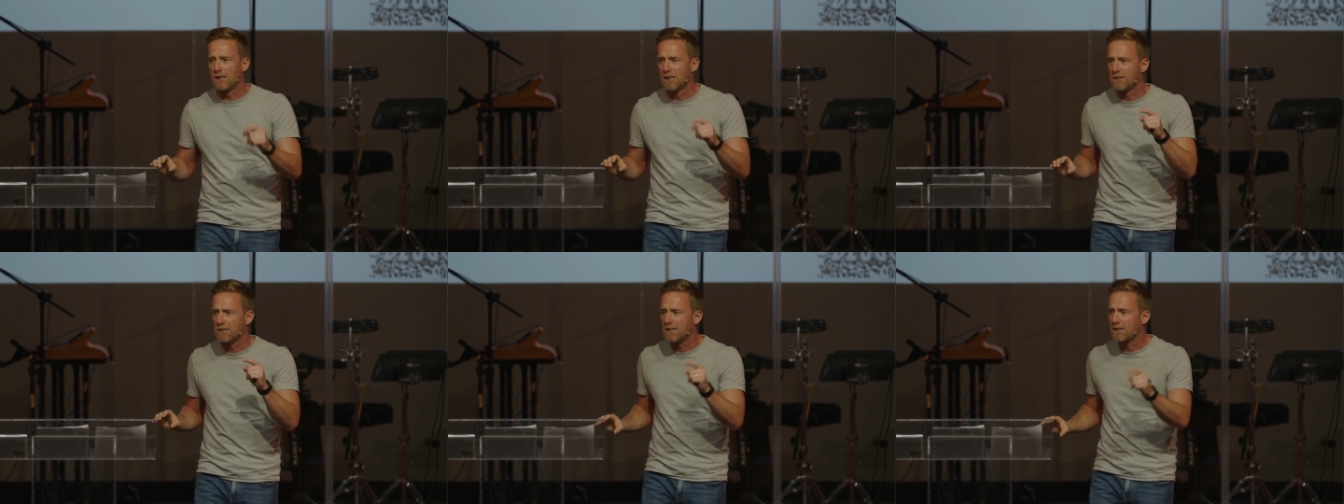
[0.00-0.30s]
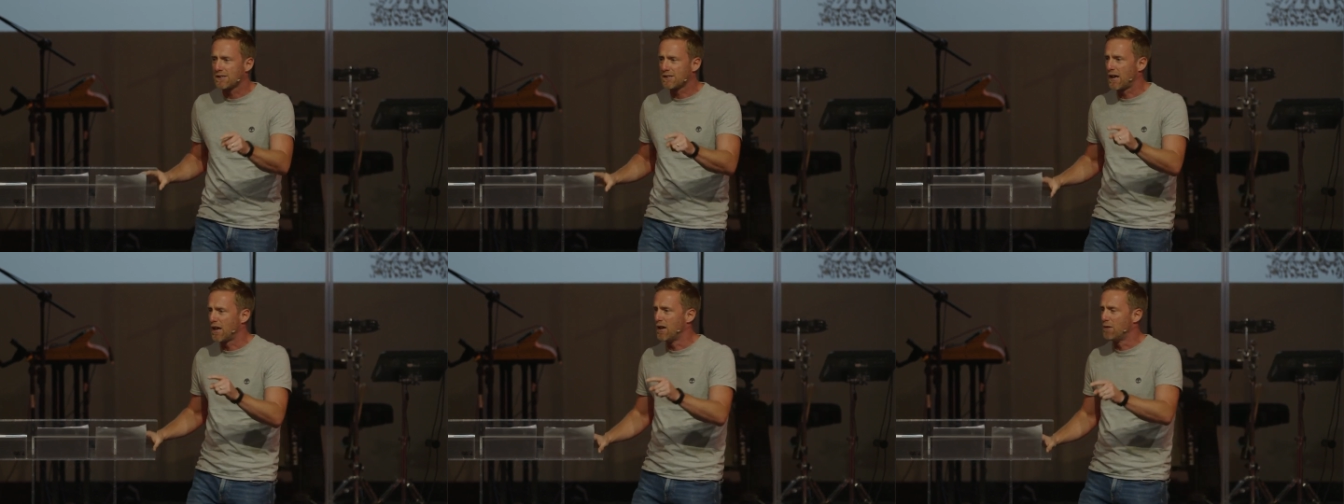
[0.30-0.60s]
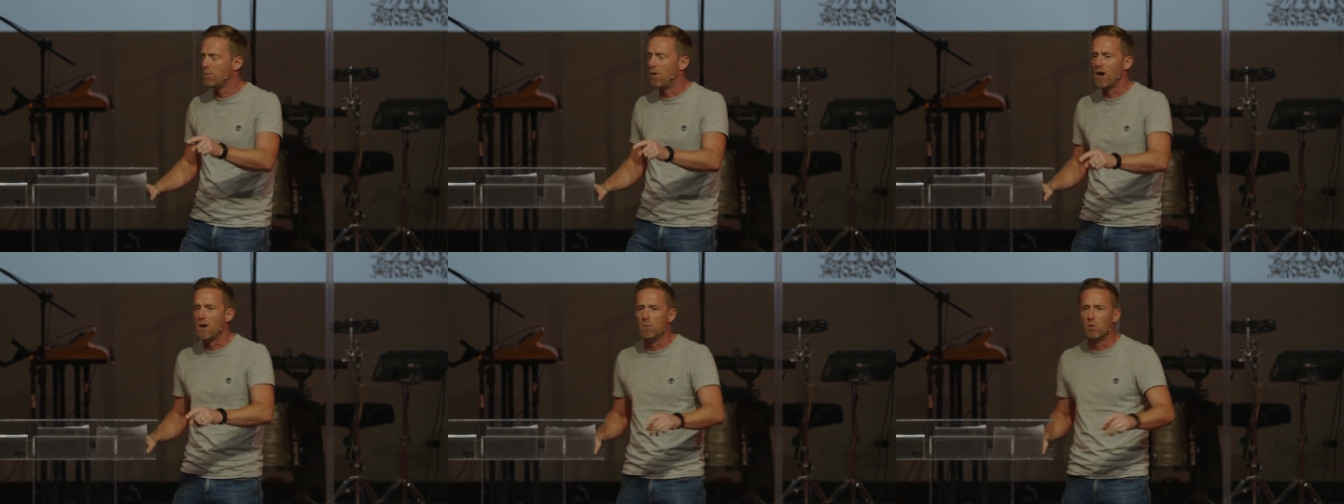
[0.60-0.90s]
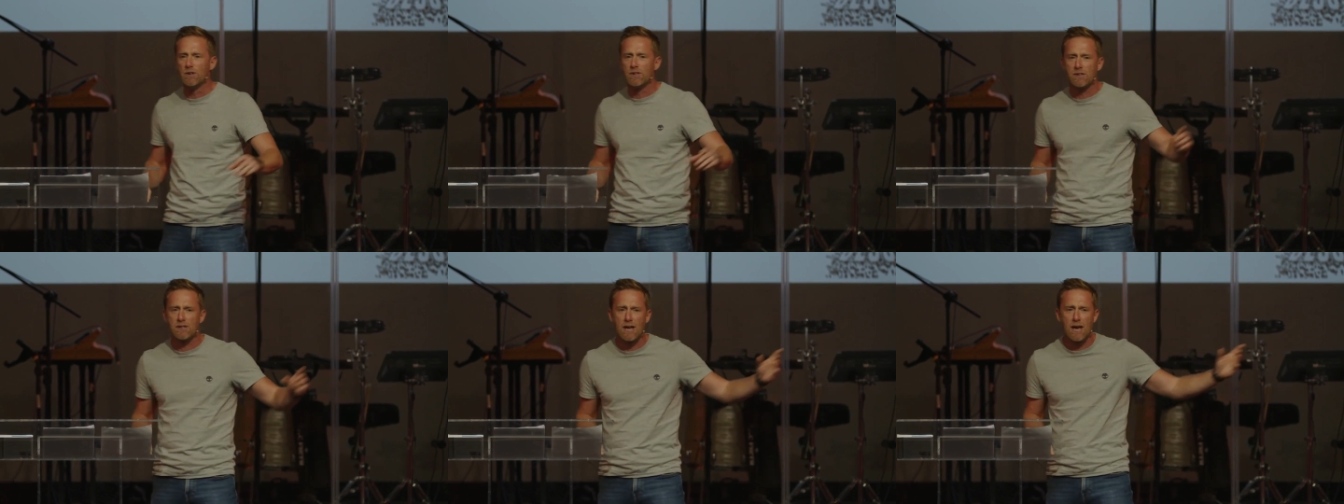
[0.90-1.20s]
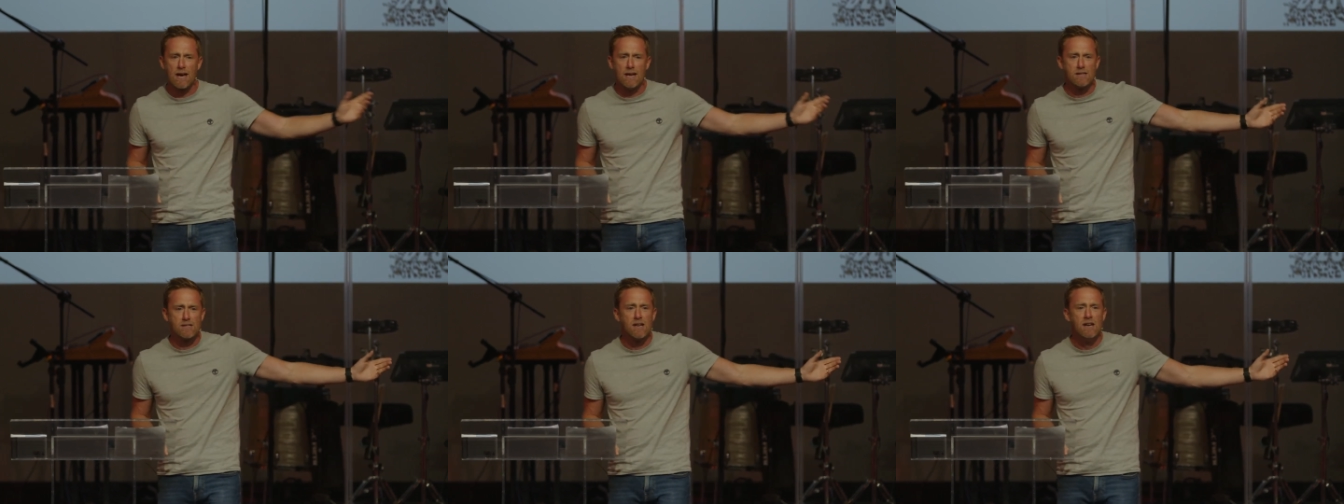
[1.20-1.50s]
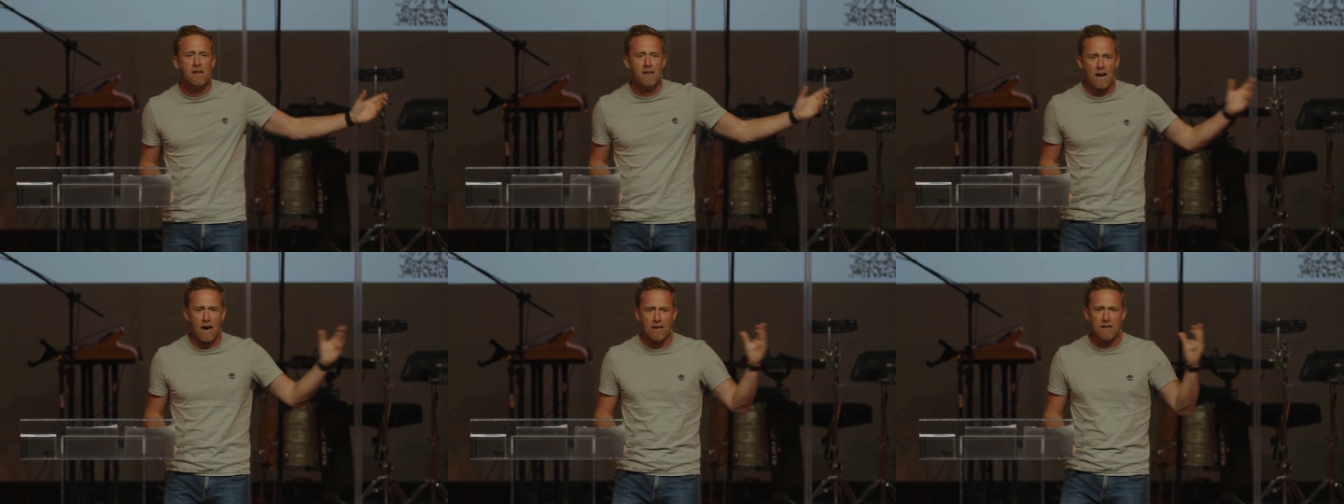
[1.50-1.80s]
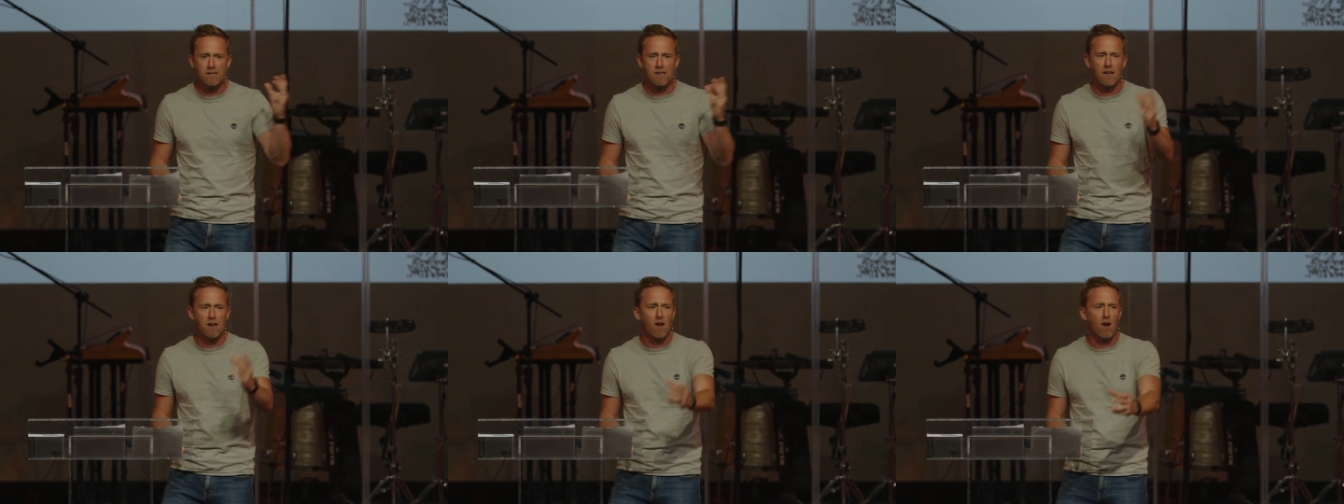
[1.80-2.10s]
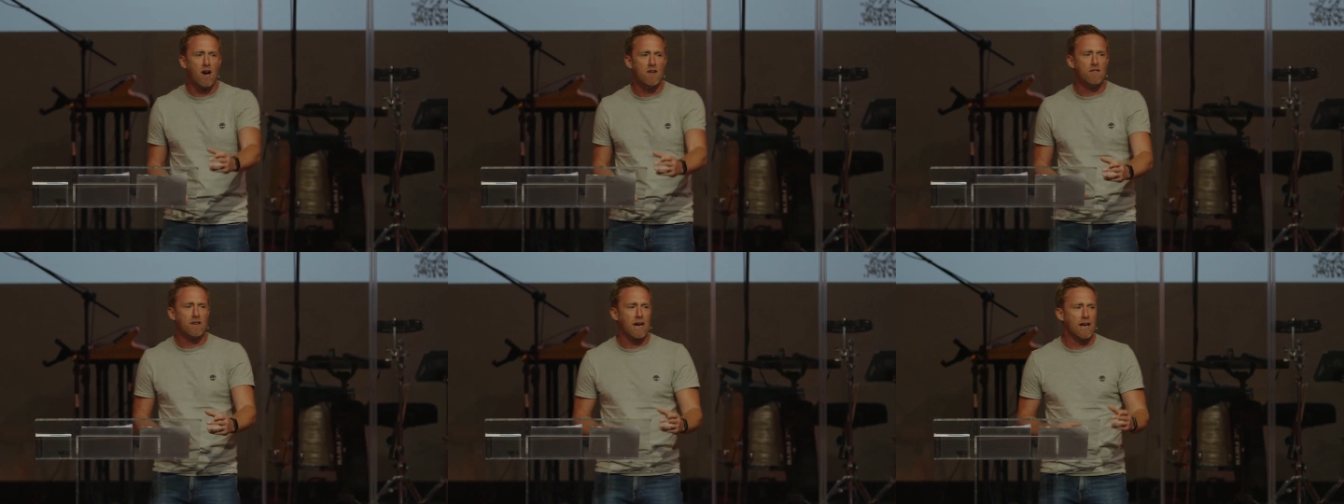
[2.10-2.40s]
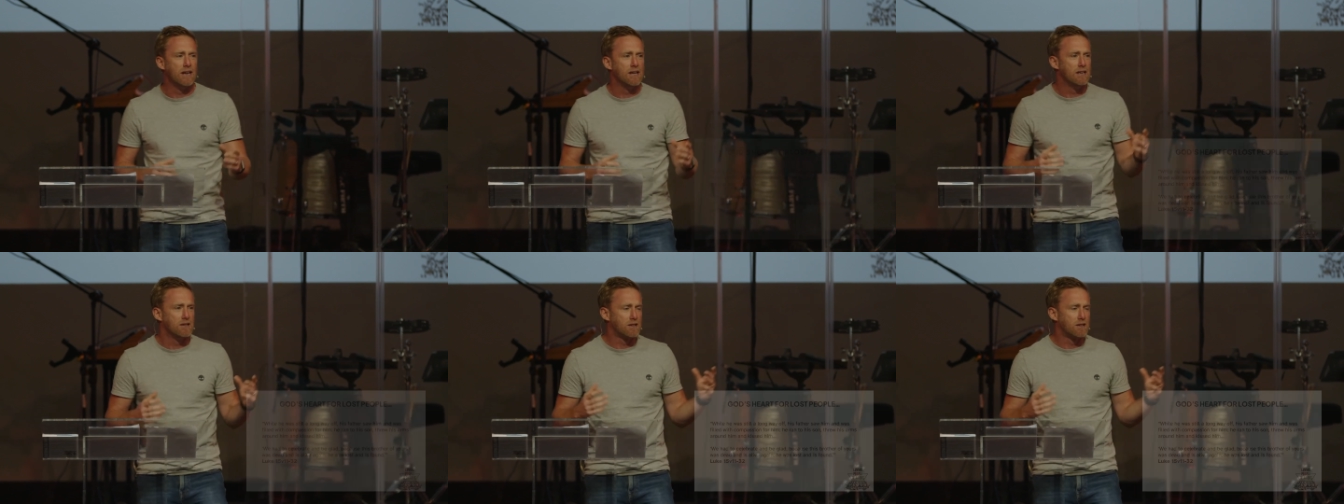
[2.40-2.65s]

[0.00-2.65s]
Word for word: Because this son of mine was dead and is alive again.